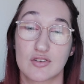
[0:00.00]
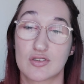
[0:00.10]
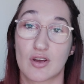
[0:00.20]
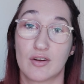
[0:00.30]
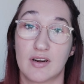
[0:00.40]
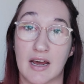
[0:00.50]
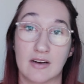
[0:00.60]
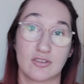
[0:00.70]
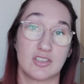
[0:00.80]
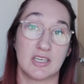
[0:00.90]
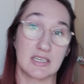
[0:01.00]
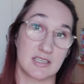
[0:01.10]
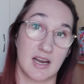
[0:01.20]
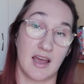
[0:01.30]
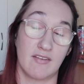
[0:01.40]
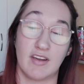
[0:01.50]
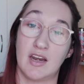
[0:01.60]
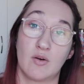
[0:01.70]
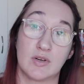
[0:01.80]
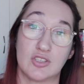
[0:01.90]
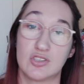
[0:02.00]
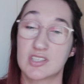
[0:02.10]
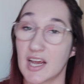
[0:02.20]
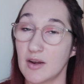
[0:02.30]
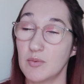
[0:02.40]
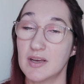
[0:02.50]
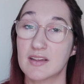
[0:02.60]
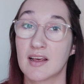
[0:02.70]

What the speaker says: so now she doesn't have anyone to skate with.